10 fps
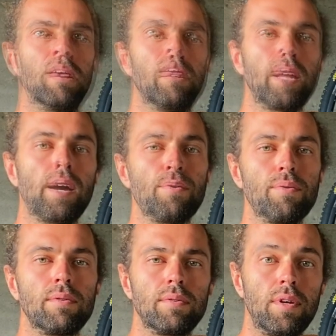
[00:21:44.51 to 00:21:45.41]
Now,
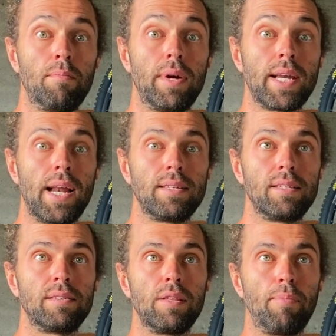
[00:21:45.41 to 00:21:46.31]
some
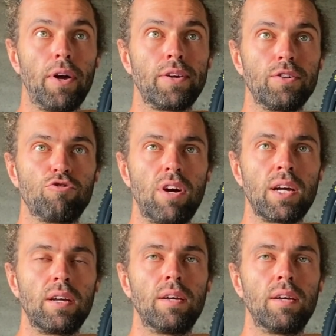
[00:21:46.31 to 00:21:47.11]
analysis of the bike on track.